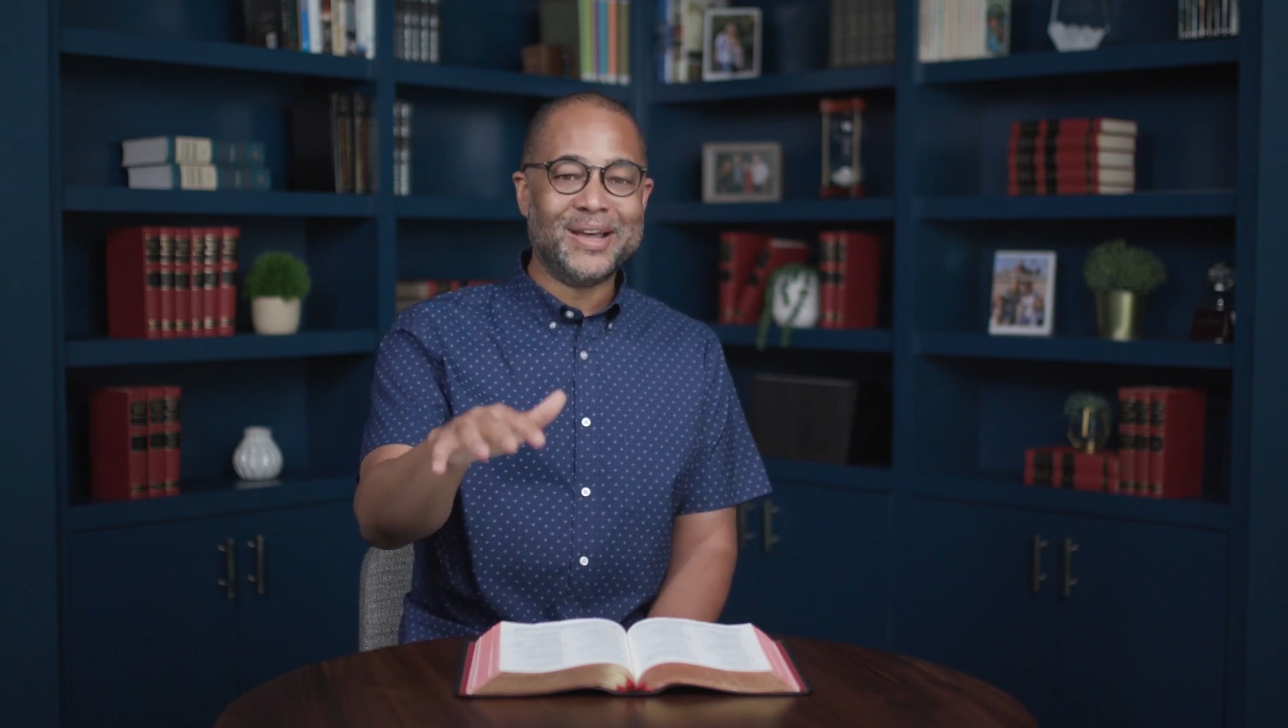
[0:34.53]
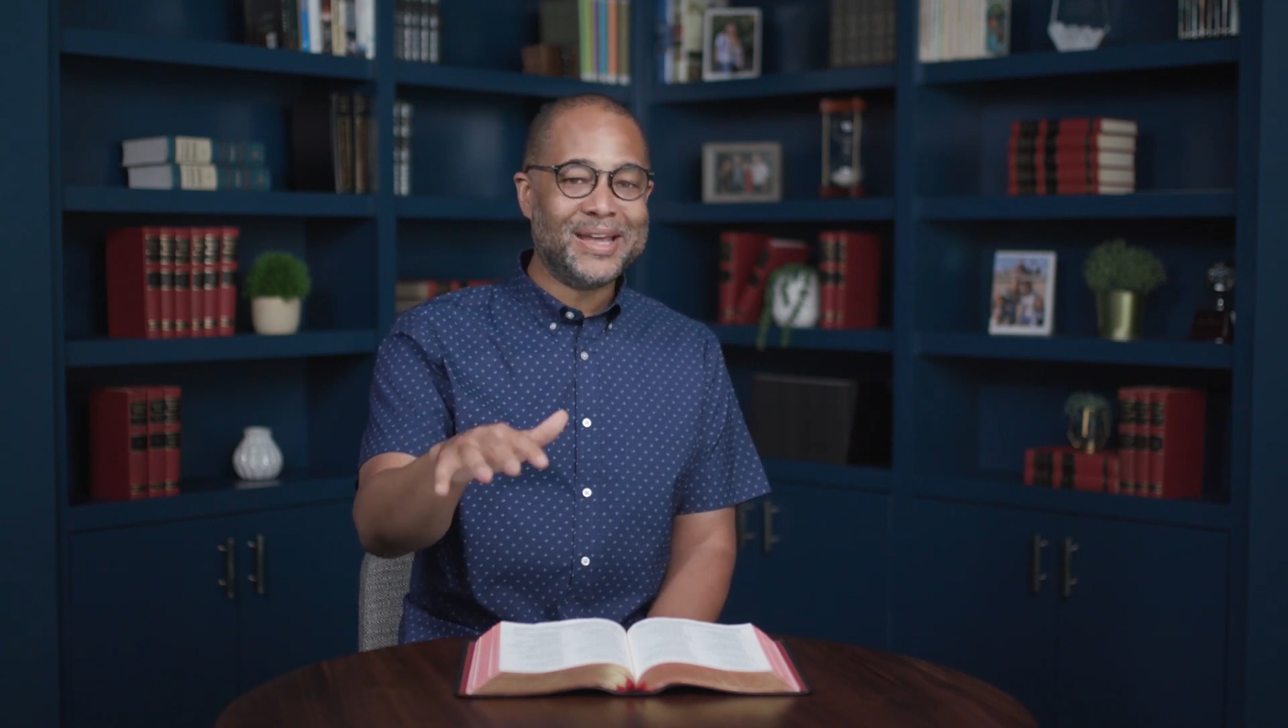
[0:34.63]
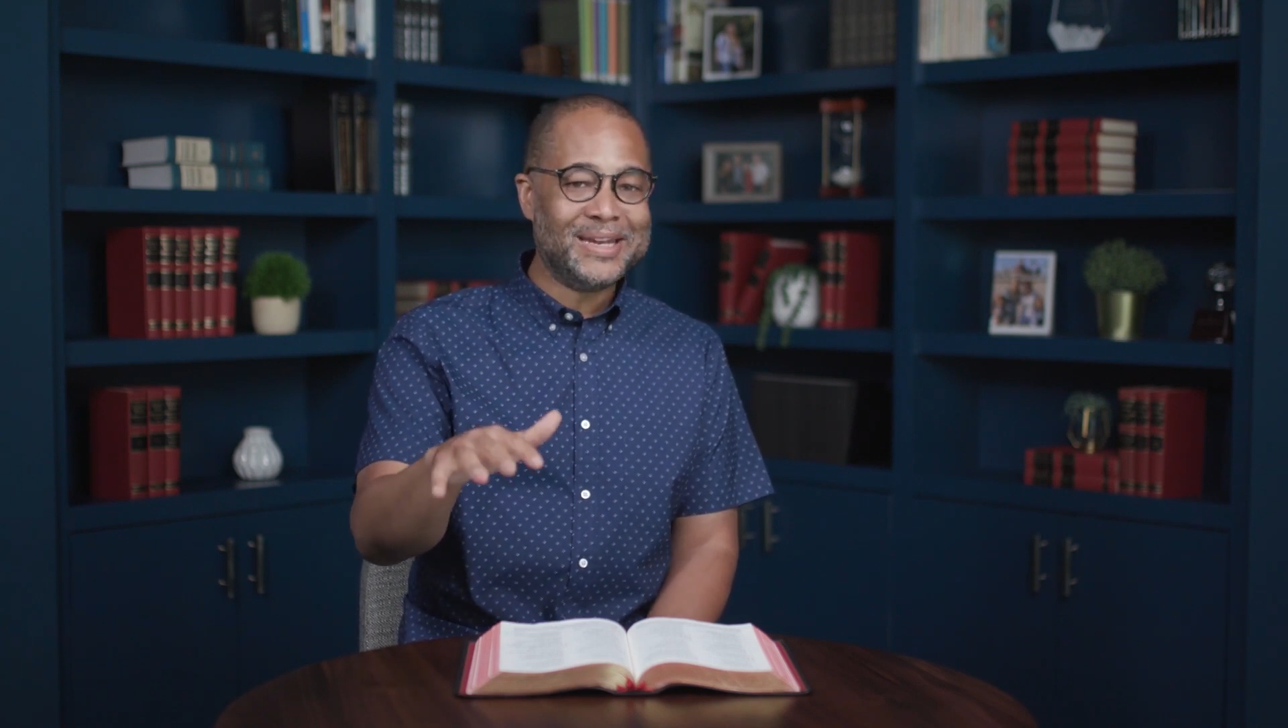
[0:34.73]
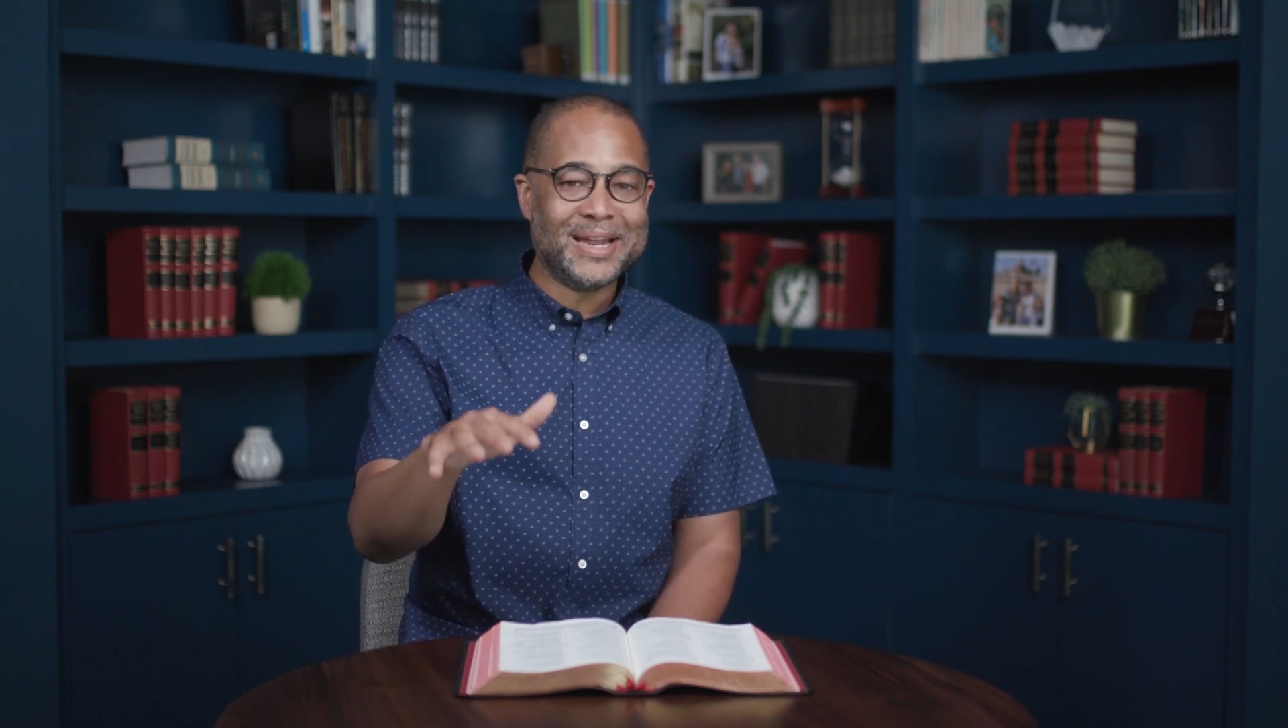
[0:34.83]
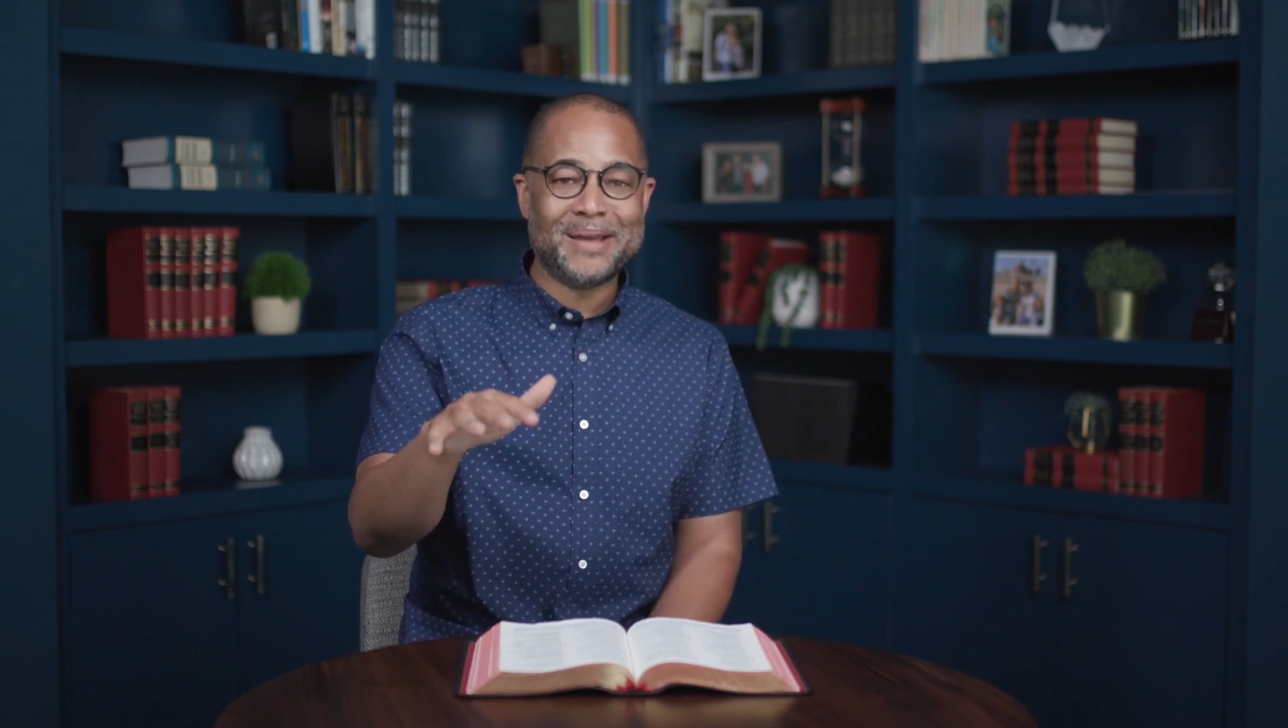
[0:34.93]

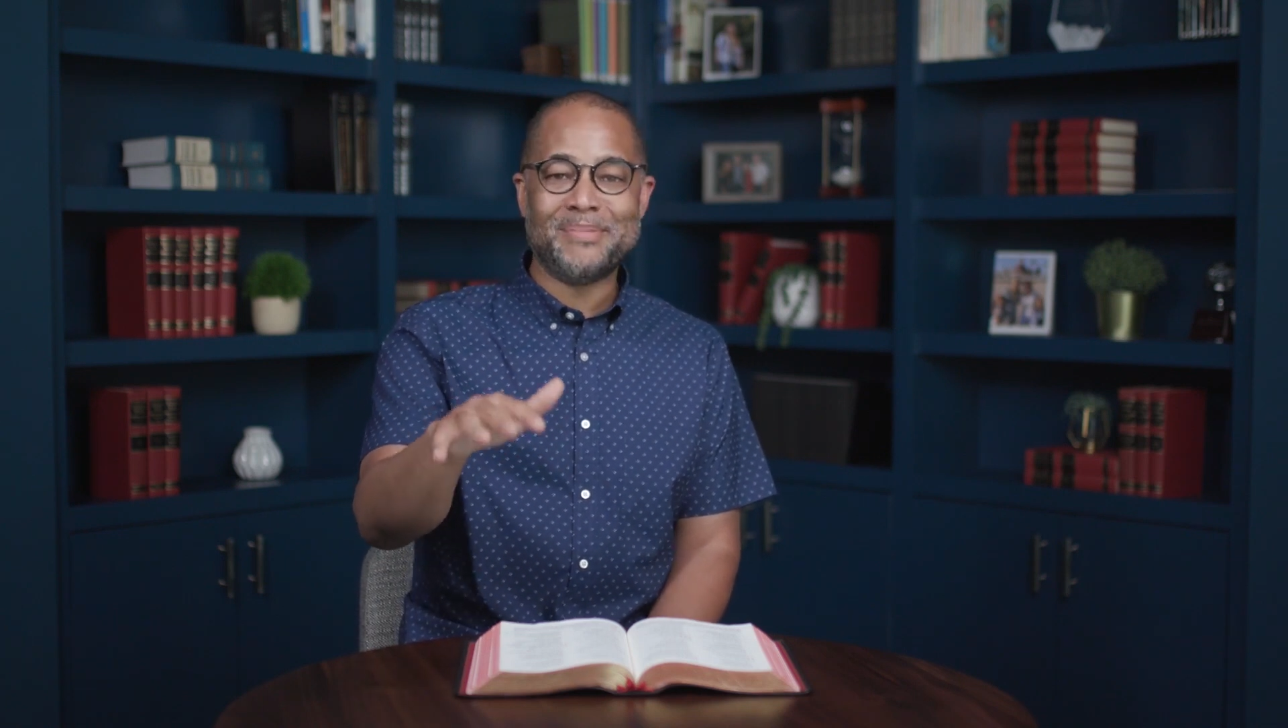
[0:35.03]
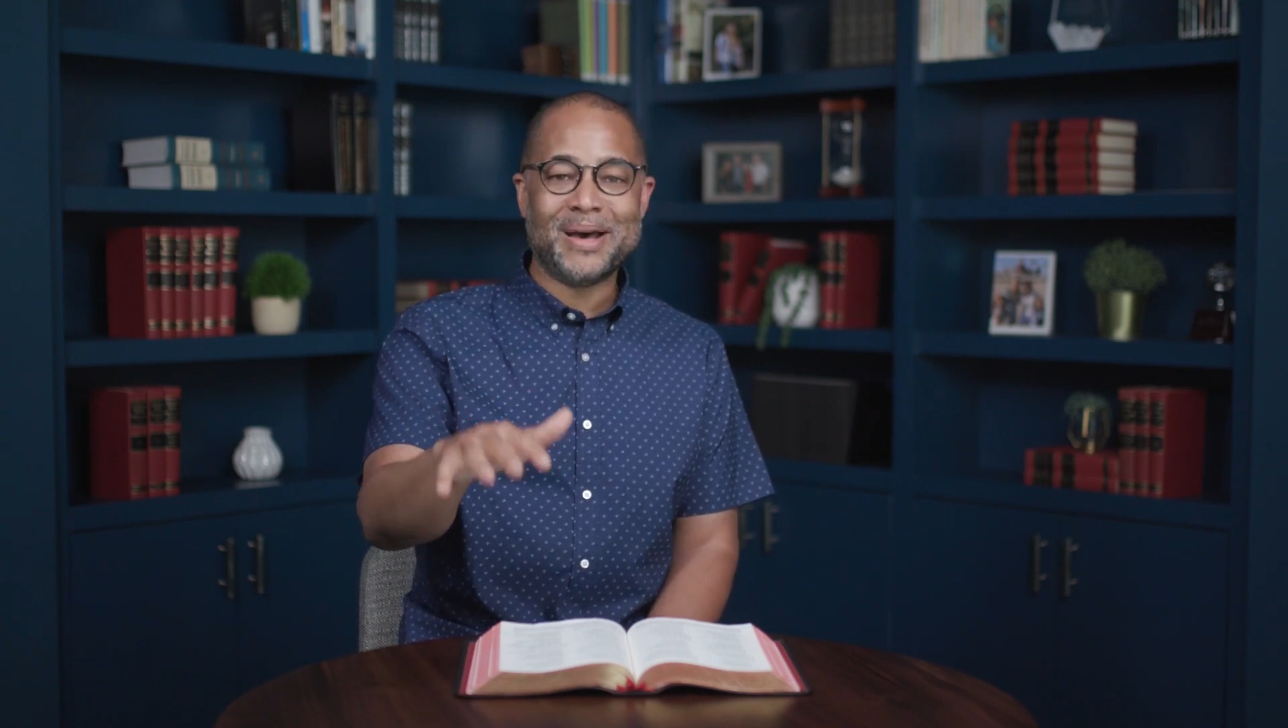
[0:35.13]
99